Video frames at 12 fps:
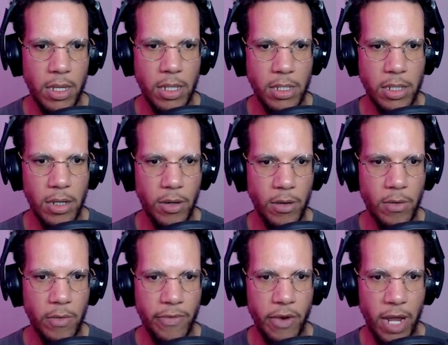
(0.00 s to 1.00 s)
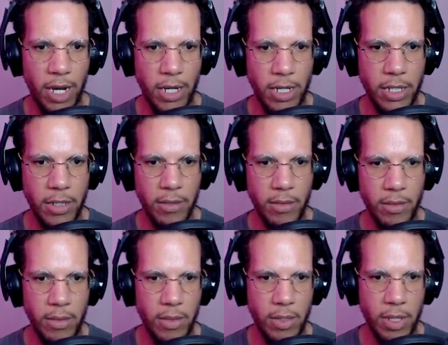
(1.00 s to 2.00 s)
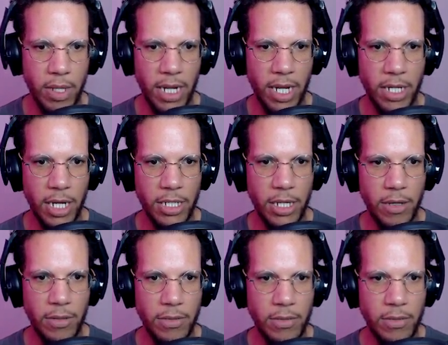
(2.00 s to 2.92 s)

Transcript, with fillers: So, friend, can I talk to you?